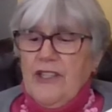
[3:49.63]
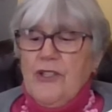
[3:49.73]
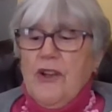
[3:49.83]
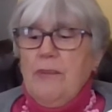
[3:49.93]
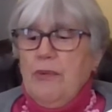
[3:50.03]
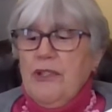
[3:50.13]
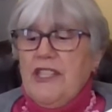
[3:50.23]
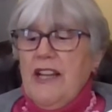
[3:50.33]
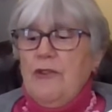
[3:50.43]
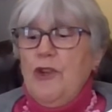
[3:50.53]
so I put
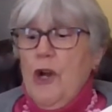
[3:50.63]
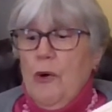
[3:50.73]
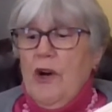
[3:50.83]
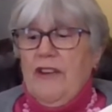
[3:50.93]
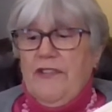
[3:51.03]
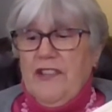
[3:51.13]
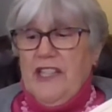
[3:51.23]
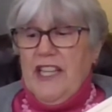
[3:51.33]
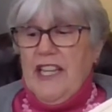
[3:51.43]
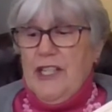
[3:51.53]
down no
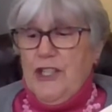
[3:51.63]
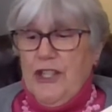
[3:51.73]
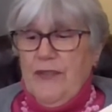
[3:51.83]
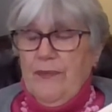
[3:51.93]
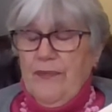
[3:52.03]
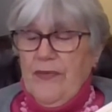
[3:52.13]
affiliation.